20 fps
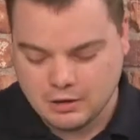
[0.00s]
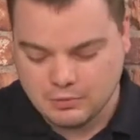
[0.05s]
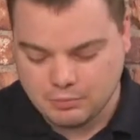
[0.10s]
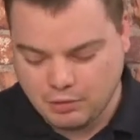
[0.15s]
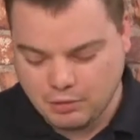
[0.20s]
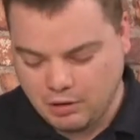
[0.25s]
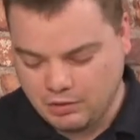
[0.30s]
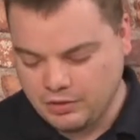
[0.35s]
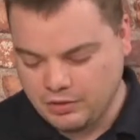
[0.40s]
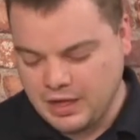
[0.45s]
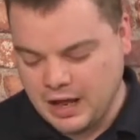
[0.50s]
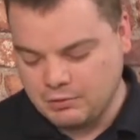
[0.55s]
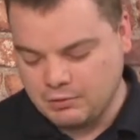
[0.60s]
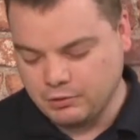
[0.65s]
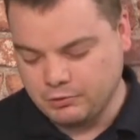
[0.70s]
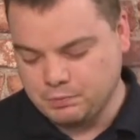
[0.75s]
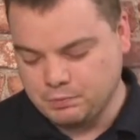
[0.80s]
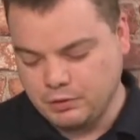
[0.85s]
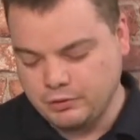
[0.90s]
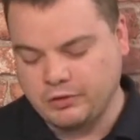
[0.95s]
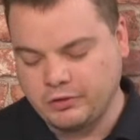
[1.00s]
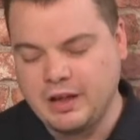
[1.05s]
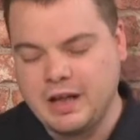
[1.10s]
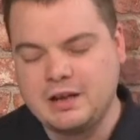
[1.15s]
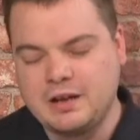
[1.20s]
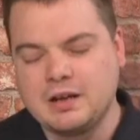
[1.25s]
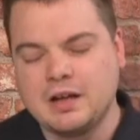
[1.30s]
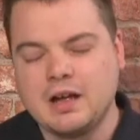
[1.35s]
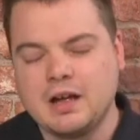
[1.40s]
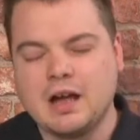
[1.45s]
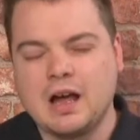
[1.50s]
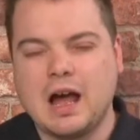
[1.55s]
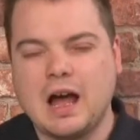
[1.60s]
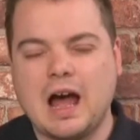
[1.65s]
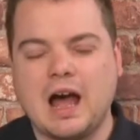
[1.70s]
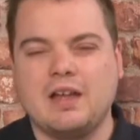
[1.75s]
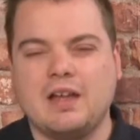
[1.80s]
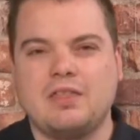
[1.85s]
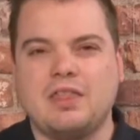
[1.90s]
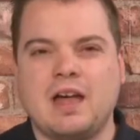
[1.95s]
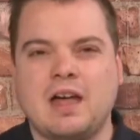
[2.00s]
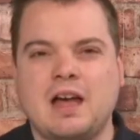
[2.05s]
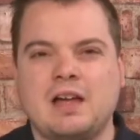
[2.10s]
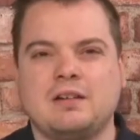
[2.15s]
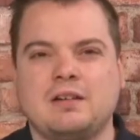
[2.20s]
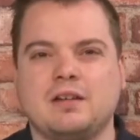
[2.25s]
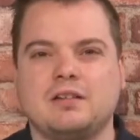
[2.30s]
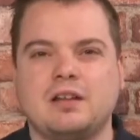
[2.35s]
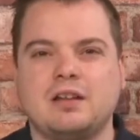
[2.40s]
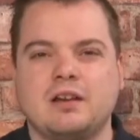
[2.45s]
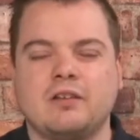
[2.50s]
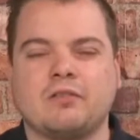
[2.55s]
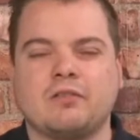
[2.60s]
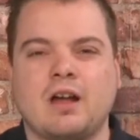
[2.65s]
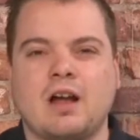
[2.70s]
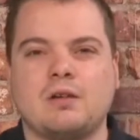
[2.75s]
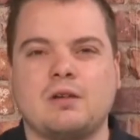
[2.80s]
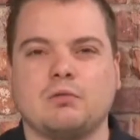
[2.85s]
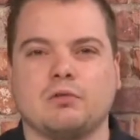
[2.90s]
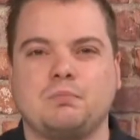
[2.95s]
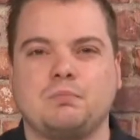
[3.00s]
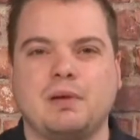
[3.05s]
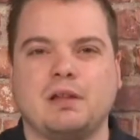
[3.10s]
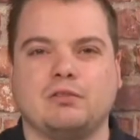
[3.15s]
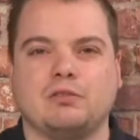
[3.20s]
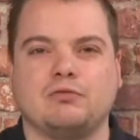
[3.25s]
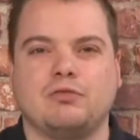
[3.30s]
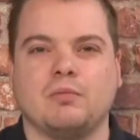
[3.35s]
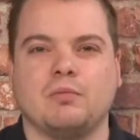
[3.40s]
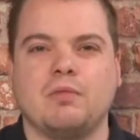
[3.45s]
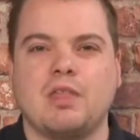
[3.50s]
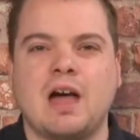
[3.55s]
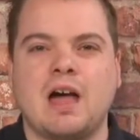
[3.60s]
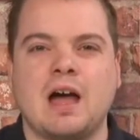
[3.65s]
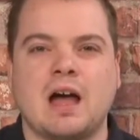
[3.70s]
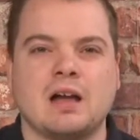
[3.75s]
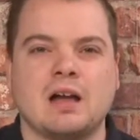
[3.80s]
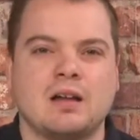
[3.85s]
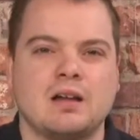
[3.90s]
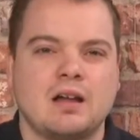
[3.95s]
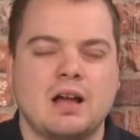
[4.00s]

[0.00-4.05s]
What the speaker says: But that was put in, and then the design was built from there.